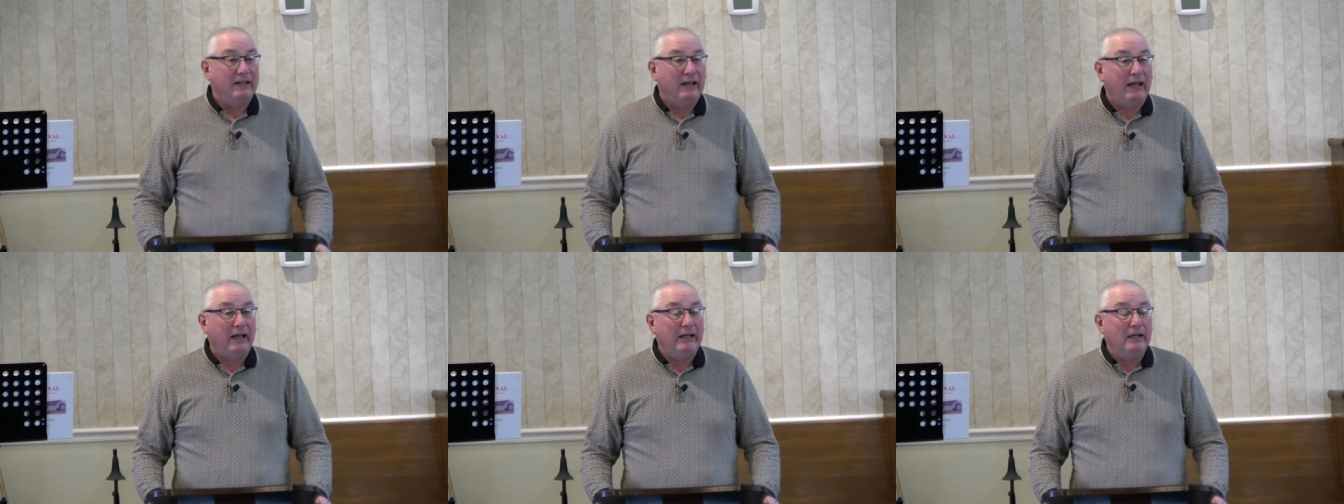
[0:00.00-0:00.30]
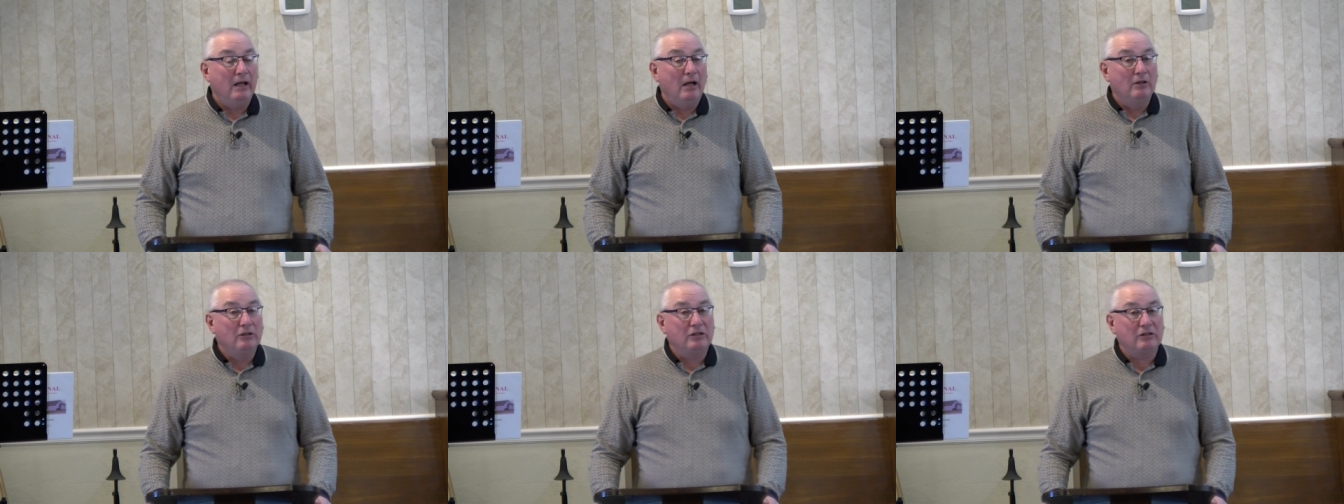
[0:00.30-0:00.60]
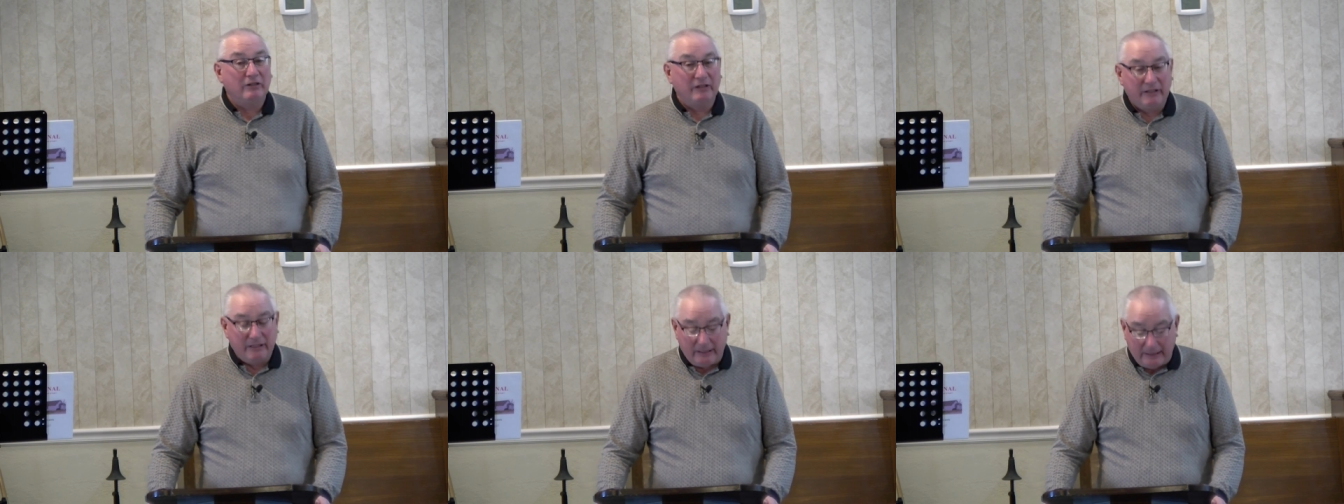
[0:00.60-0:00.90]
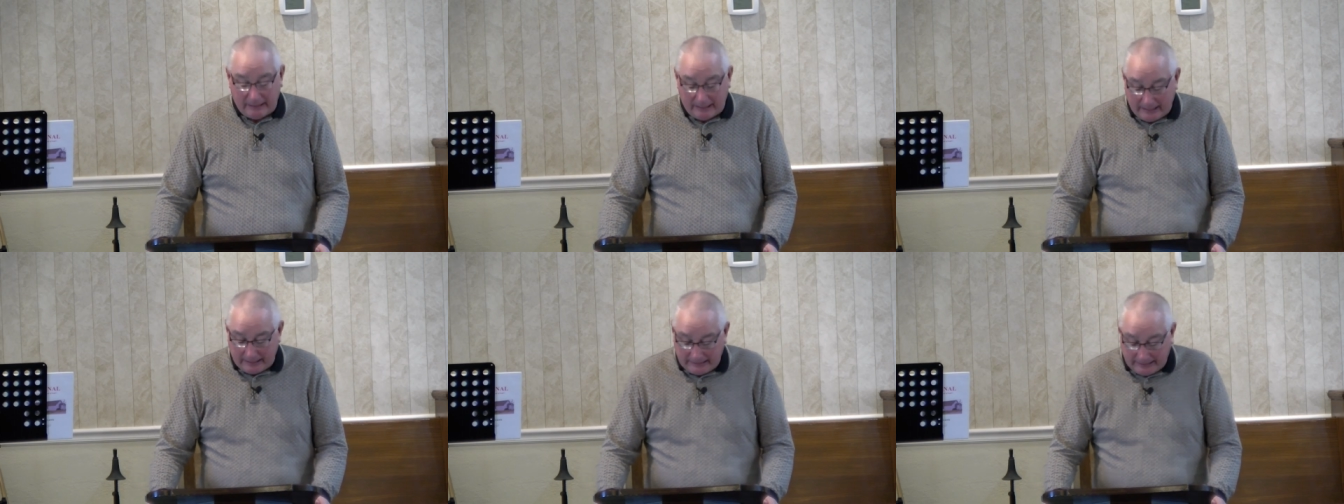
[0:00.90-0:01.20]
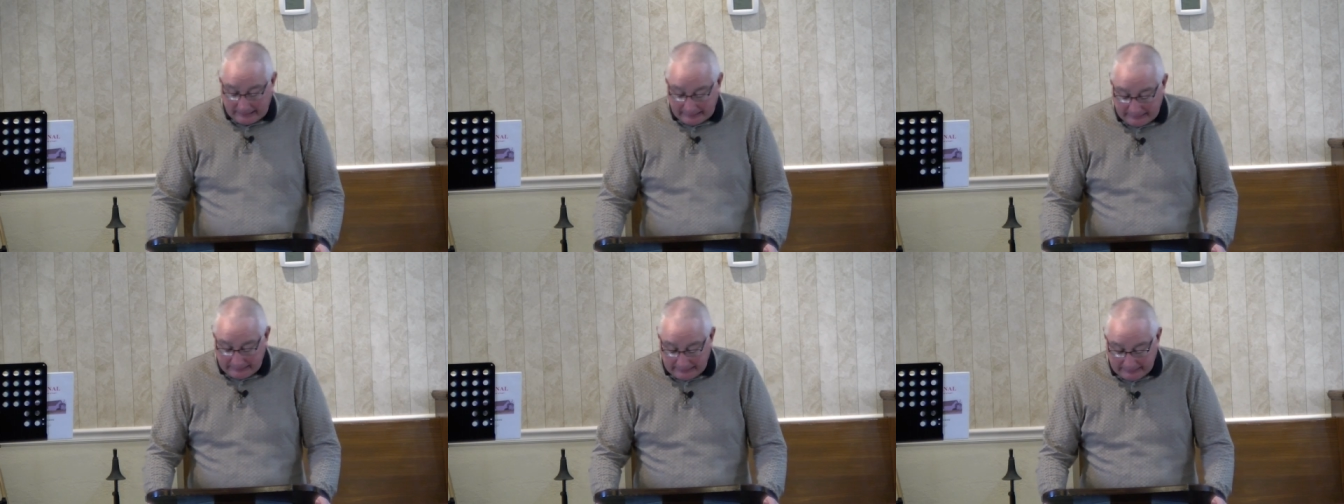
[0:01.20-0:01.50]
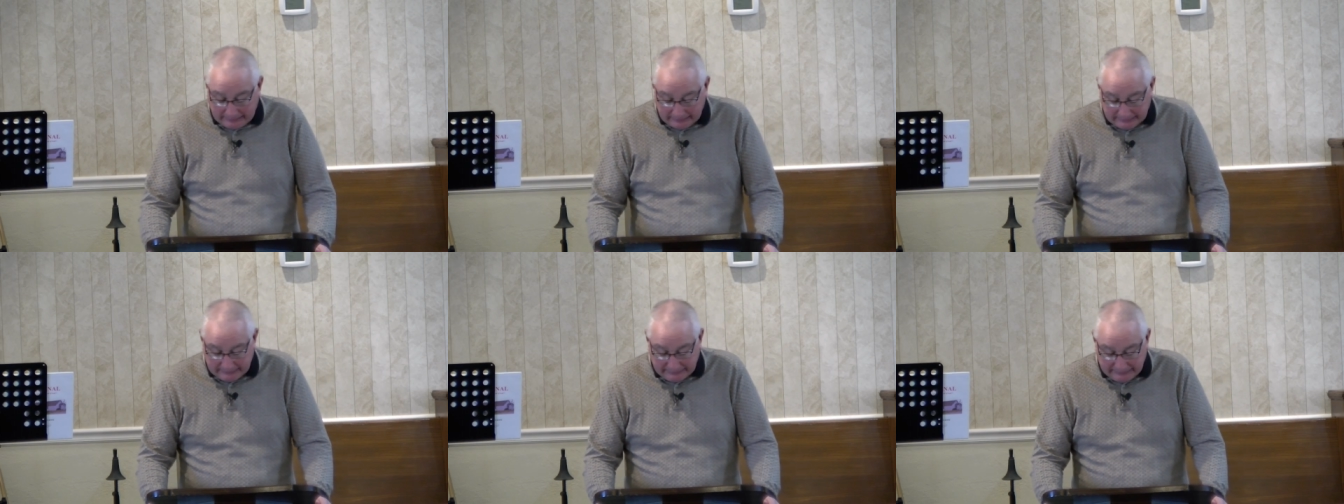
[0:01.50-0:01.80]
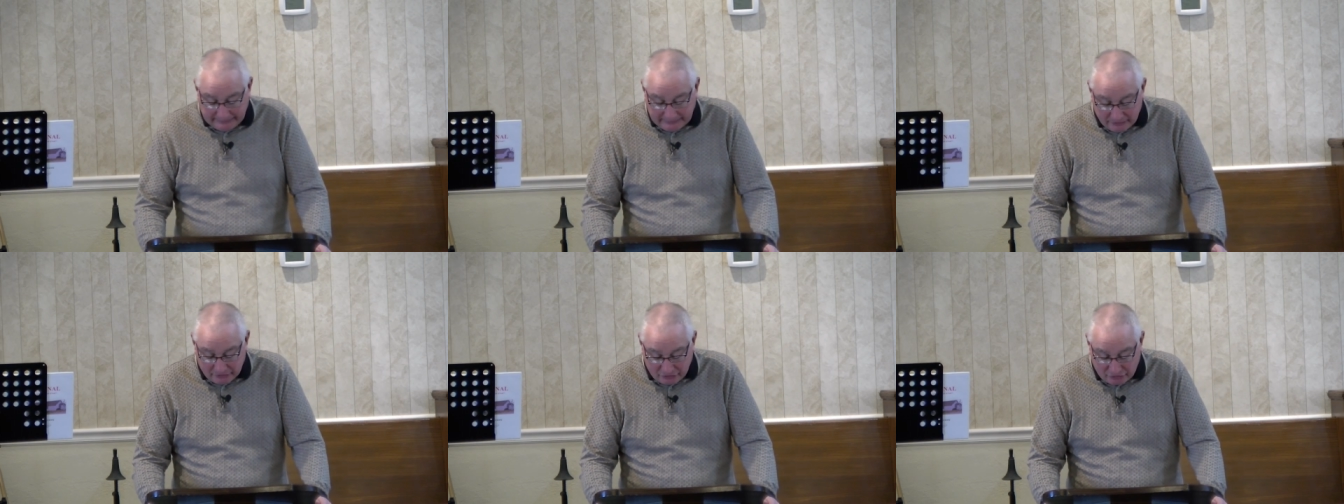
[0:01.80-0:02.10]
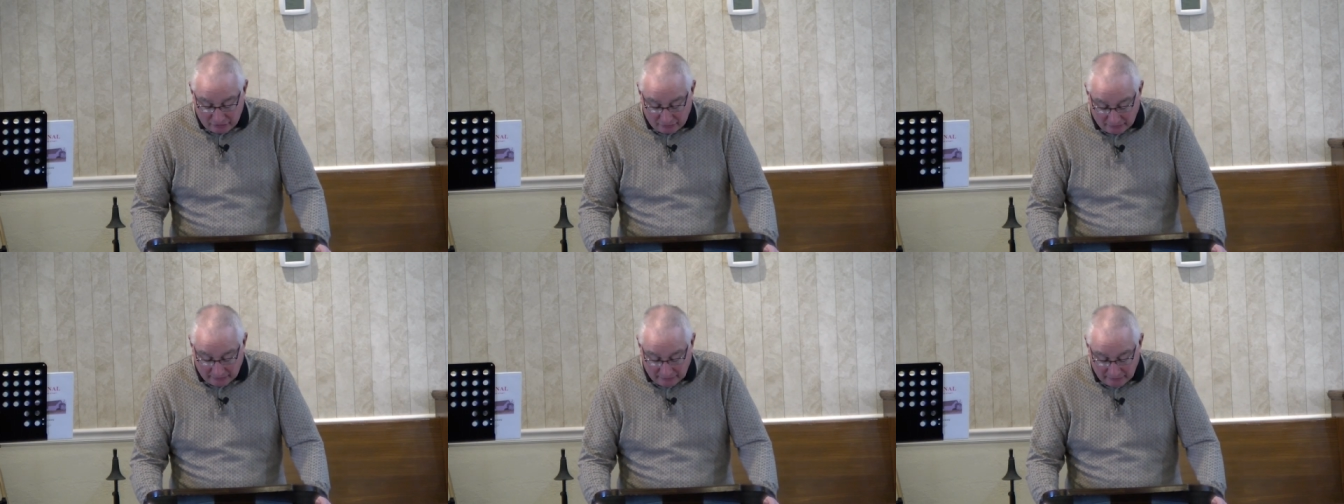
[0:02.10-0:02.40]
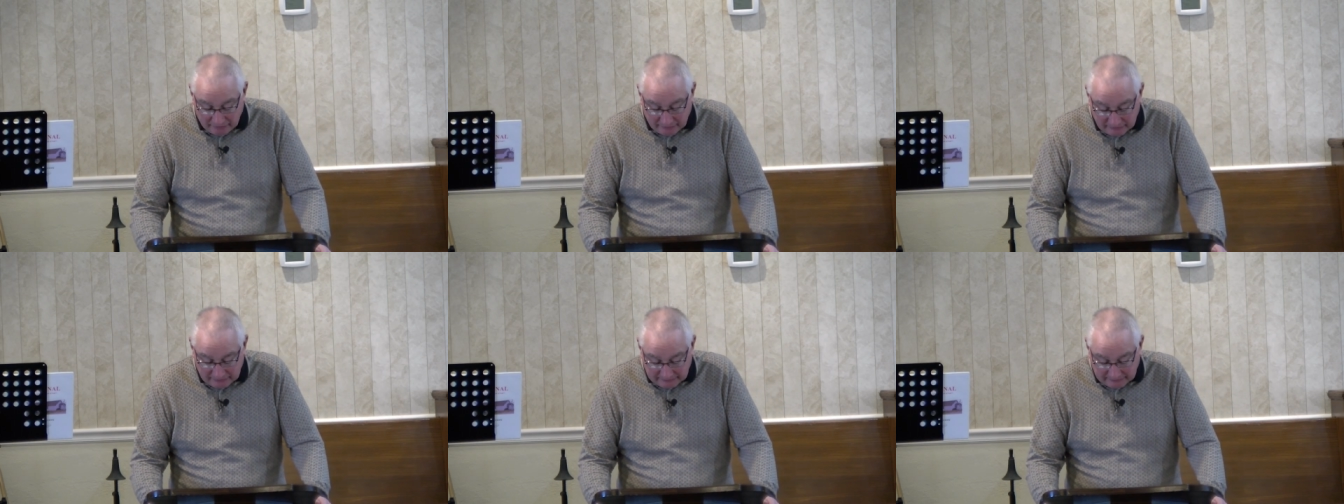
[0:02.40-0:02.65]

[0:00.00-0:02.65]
He knows where they're at, and he can lead us through.